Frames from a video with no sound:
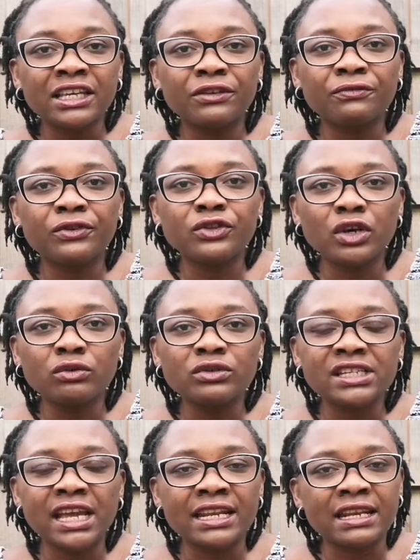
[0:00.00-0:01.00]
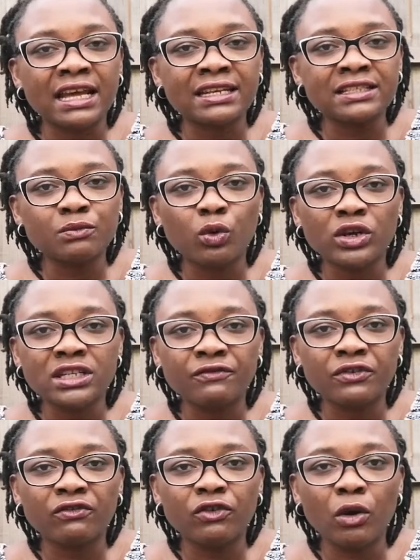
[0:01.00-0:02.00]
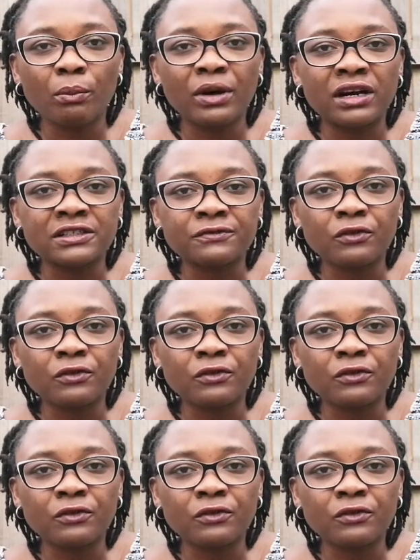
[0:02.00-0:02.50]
If you don't, and at this point if you've gone past